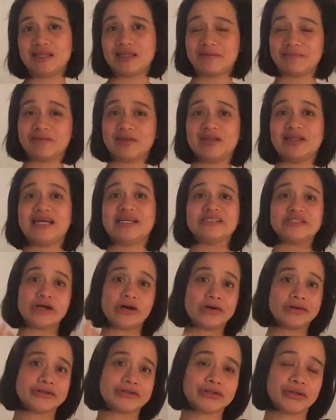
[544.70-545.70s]
them, then that's
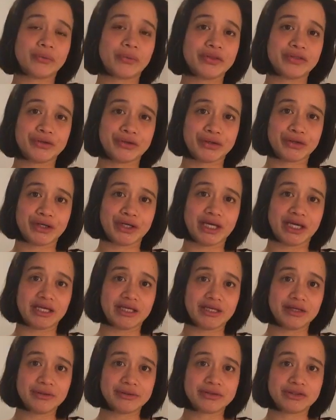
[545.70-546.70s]
also what they're going to get
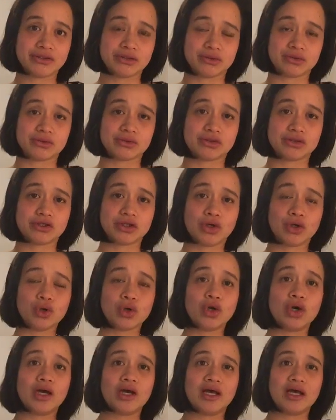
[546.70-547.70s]
used to.
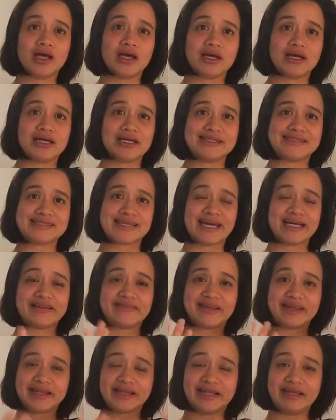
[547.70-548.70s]
So it's kind of
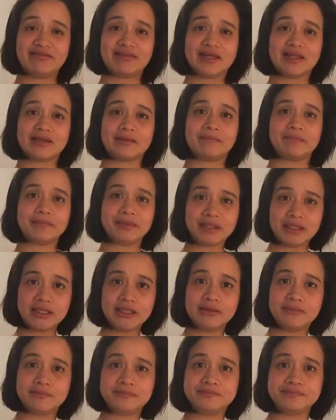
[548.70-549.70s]
like leaving them
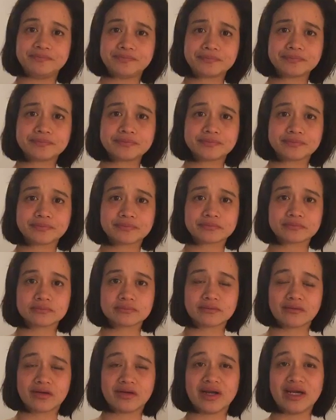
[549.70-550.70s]
be,
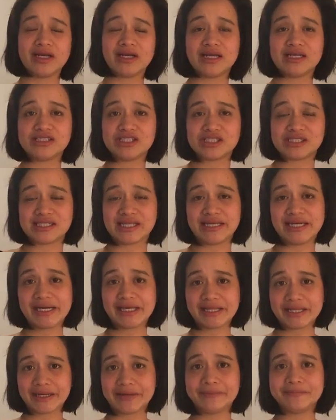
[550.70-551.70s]
right? And just
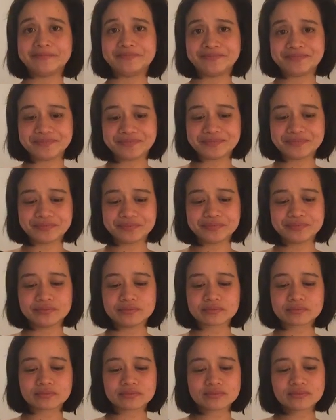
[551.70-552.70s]
letting them
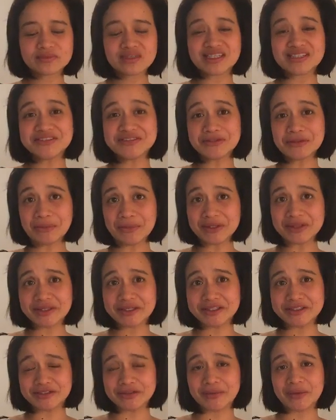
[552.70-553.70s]
do what
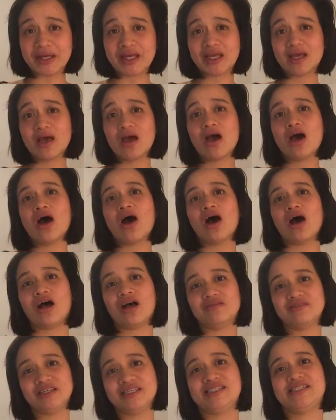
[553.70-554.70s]
they're doing.
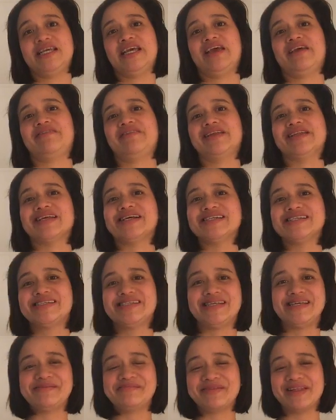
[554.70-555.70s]
Obviously, if it does
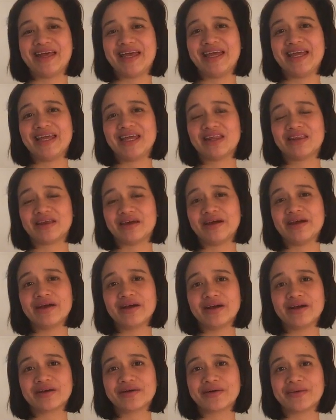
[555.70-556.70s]
seem like
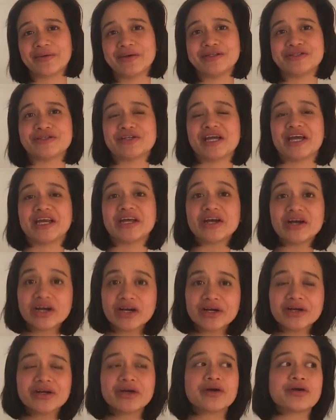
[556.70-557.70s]
they're going to get
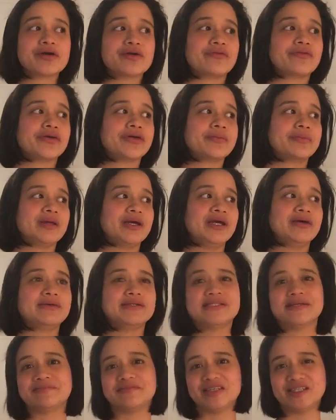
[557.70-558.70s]
hurt, or if they're playing
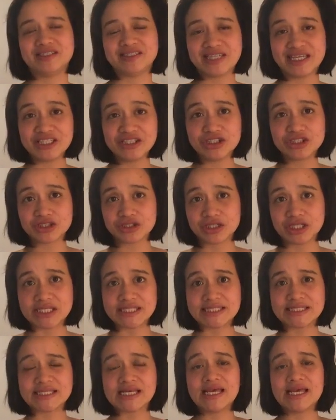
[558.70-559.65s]
with something dangerous,